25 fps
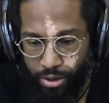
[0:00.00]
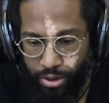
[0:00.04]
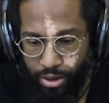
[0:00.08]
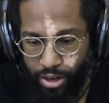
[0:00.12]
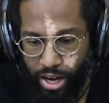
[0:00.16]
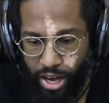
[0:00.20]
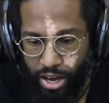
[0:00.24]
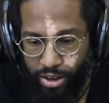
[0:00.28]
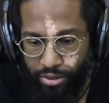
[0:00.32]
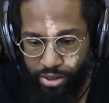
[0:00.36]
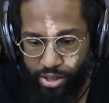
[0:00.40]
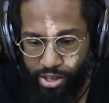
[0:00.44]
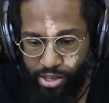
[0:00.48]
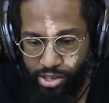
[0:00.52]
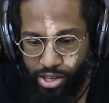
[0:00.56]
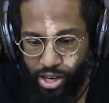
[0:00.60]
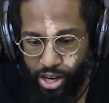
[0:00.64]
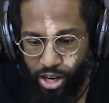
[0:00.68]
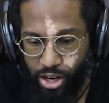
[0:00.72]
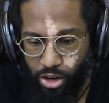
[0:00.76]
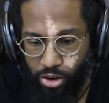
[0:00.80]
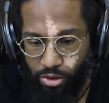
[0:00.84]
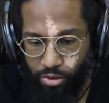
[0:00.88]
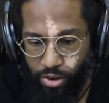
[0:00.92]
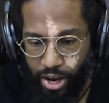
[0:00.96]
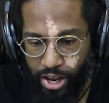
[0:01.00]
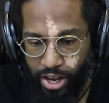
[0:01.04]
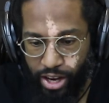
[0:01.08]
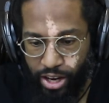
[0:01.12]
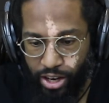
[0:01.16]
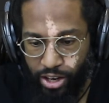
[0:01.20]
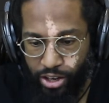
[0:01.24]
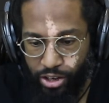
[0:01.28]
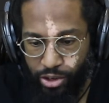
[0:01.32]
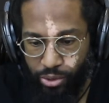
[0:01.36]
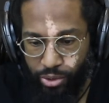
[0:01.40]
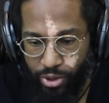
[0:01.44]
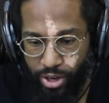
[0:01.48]
Now this arrow right
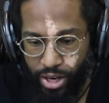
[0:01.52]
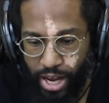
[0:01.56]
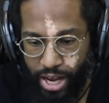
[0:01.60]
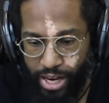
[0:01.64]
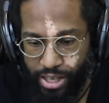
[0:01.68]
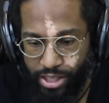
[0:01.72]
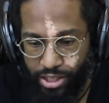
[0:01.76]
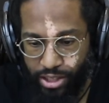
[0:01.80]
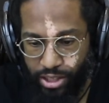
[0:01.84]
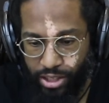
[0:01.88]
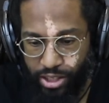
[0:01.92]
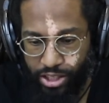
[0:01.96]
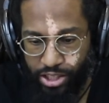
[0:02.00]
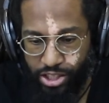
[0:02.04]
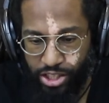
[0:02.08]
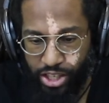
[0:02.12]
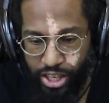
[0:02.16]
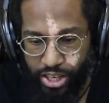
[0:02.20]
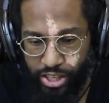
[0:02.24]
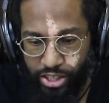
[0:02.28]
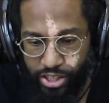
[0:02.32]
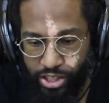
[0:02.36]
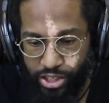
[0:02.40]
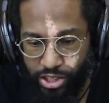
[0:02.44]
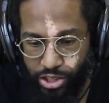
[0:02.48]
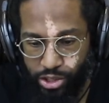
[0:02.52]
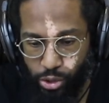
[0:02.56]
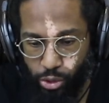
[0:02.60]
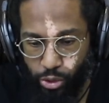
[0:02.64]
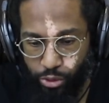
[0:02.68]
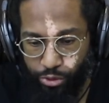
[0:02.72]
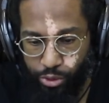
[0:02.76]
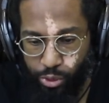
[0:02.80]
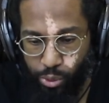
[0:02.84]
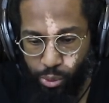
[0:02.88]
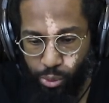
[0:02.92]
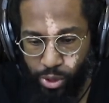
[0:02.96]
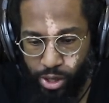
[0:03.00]
here, you can actually change it. So
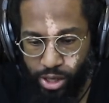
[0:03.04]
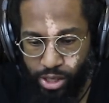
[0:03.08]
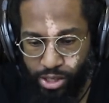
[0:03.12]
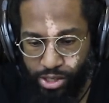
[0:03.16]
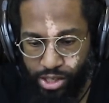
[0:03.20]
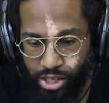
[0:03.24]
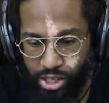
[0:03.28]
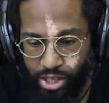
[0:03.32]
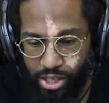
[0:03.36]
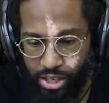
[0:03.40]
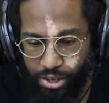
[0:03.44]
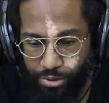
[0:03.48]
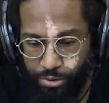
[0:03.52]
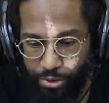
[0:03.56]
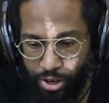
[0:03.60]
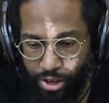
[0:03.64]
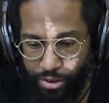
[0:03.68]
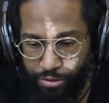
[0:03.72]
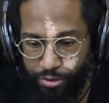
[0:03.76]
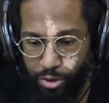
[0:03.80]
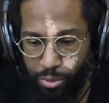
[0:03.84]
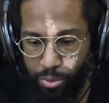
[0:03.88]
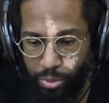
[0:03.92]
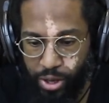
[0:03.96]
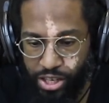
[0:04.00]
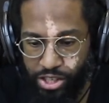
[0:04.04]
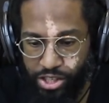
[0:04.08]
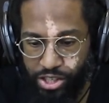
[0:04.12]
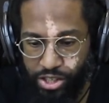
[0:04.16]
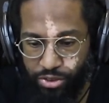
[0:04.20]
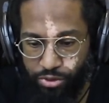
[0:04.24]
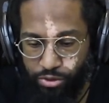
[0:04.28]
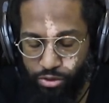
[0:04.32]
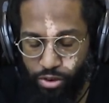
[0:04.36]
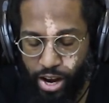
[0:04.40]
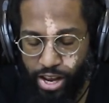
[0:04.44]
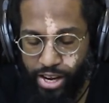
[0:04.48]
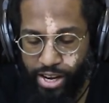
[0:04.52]
if you want to see different information,
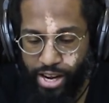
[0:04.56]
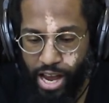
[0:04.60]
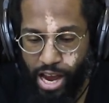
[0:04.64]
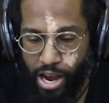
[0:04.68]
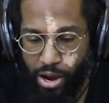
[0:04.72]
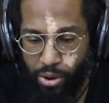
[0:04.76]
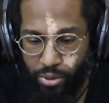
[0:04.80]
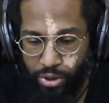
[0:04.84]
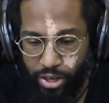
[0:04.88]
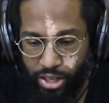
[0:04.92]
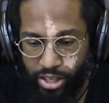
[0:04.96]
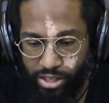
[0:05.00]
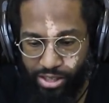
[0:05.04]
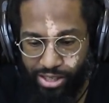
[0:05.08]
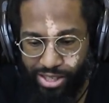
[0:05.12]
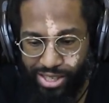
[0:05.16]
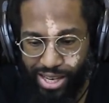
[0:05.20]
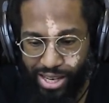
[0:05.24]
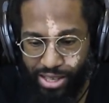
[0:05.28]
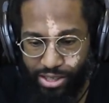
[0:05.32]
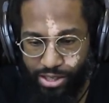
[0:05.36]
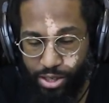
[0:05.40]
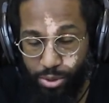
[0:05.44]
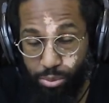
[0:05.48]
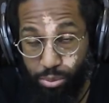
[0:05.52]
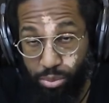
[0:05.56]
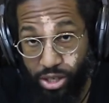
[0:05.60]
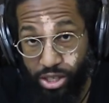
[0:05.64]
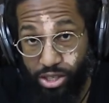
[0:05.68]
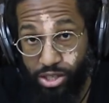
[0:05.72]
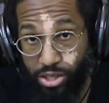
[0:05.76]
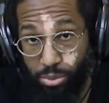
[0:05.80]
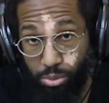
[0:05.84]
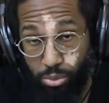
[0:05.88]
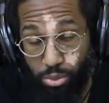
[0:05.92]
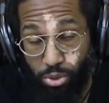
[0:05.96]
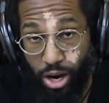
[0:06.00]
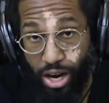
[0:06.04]
right now it's set to beats
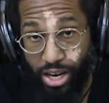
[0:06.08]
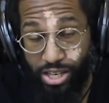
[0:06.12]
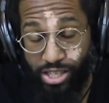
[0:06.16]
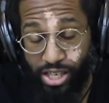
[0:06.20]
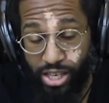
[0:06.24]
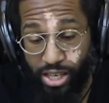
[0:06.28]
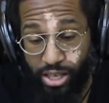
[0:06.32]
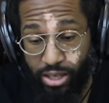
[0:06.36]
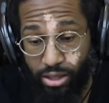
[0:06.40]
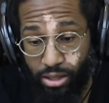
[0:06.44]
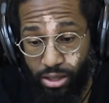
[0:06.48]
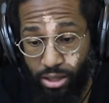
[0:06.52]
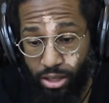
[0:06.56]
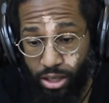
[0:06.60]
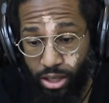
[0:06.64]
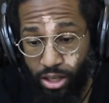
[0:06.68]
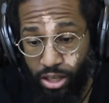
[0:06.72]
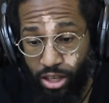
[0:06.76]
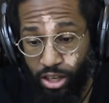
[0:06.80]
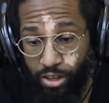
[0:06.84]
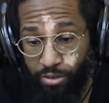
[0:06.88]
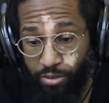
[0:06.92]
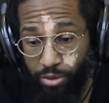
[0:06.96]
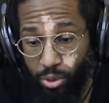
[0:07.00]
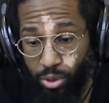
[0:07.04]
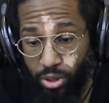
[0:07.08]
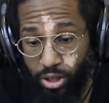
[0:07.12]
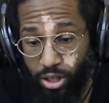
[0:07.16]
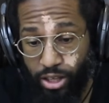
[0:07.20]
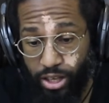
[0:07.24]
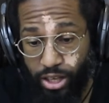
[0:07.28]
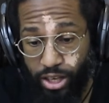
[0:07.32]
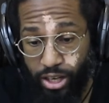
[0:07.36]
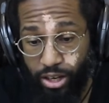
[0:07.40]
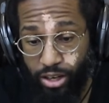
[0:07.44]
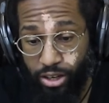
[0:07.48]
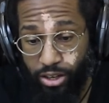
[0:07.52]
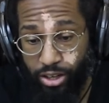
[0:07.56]
and project. If you click
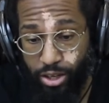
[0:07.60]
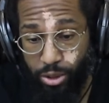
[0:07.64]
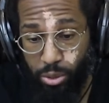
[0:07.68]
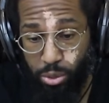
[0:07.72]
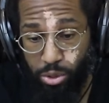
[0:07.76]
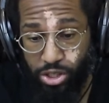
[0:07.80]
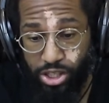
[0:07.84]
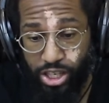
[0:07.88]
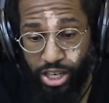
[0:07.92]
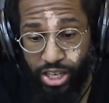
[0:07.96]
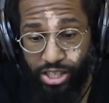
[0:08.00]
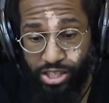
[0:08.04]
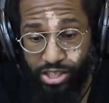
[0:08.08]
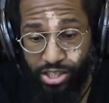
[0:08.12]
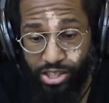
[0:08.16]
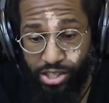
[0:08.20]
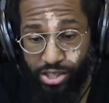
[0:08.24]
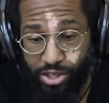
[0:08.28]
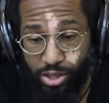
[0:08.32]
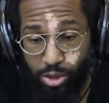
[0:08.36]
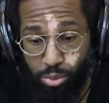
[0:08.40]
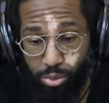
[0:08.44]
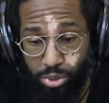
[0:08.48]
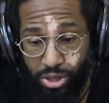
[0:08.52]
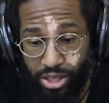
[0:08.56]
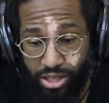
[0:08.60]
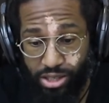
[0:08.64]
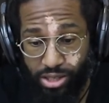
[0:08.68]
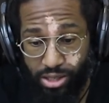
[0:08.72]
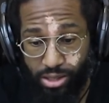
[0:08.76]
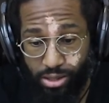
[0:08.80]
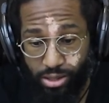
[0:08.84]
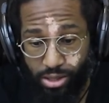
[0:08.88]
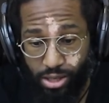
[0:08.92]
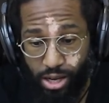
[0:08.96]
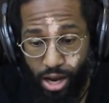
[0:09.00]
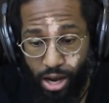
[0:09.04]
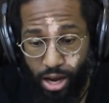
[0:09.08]
here, it will change this to beats
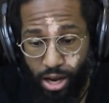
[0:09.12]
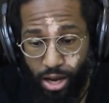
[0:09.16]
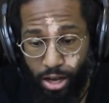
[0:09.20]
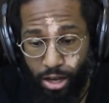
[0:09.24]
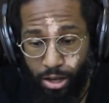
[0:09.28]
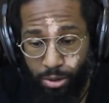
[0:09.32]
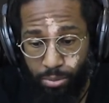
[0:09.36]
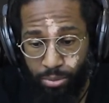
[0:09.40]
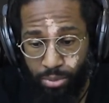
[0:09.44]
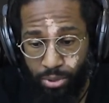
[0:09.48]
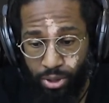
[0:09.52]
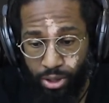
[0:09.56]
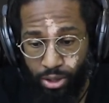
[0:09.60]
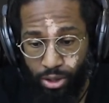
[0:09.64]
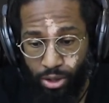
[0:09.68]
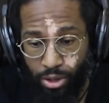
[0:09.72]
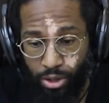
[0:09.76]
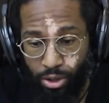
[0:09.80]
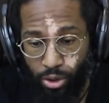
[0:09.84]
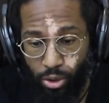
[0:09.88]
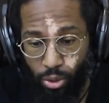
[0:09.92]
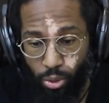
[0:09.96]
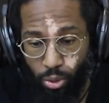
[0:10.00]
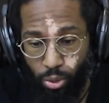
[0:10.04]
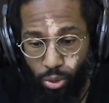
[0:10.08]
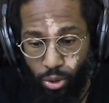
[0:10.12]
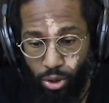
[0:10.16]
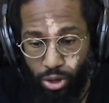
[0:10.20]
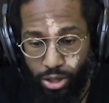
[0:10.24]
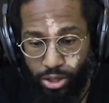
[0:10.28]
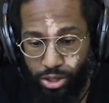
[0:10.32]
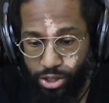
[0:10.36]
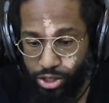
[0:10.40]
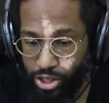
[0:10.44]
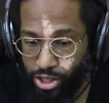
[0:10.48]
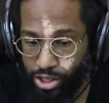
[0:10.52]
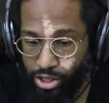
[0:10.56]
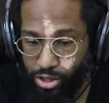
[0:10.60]
and time, or
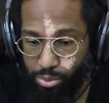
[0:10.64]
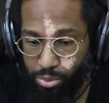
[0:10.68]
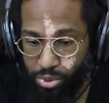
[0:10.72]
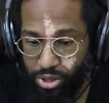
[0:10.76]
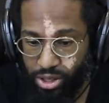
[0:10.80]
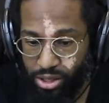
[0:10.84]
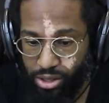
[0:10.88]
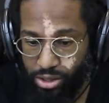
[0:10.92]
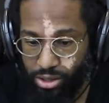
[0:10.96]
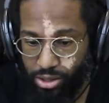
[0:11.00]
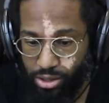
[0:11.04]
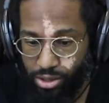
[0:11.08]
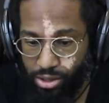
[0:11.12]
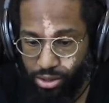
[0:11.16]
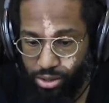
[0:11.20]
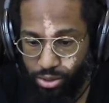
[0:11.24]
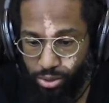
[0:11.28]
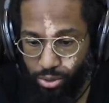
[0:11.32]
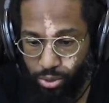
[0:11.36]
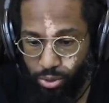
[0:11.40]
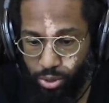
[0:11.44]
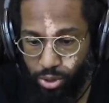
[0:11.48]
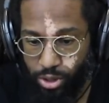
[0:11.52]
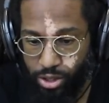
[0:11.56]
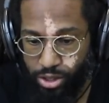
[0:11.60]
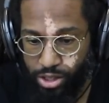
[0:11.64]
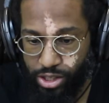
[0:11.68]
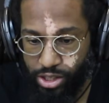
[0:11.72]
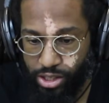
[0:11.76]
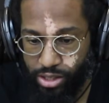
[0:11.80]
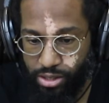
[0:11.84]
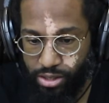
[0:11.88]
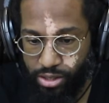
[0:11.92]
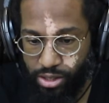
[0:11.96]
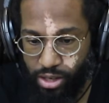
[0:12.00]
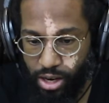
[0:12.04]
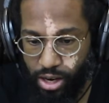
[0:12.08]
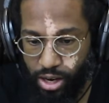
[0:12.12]
just beats, or
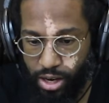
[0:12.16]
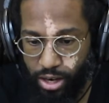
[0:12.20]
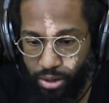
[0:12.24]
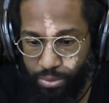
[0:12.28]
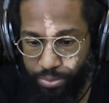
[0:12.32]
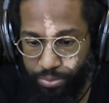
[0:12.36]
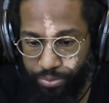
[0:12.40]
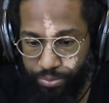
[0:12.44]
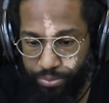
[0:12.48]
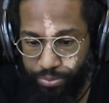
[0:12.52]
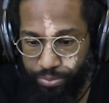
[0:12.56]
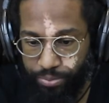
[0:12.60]
just time.